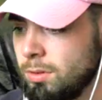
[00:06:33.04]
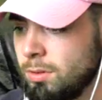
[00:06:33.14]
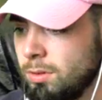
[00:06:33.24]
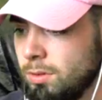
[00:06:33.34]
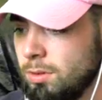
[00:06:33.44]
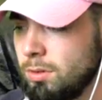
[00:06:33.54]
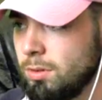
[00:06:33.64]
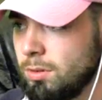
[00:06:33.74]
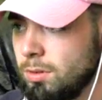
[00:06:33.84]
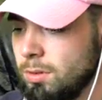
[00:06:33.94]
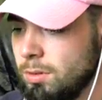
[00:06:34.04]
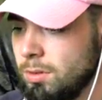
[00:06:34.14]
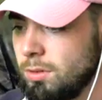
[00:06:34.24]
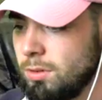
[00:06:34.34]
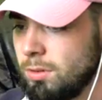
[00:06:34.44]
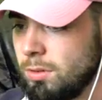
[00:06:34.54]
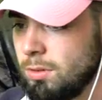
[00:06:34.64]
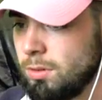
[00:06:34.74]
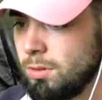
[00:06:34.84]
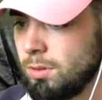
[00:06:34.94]

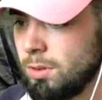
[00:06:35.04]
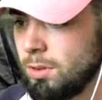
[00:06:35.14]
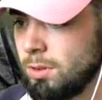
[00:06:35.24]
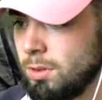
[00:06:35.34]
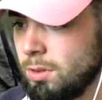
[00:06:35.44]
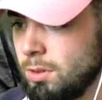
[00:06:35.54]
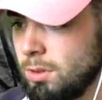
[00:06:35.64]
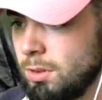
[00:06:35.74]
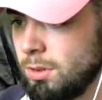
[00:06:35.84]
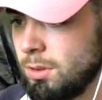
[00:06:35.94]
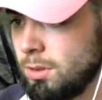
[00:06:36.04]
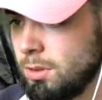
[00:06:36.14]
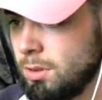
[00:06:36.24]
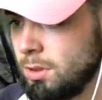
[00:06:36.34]
(silence)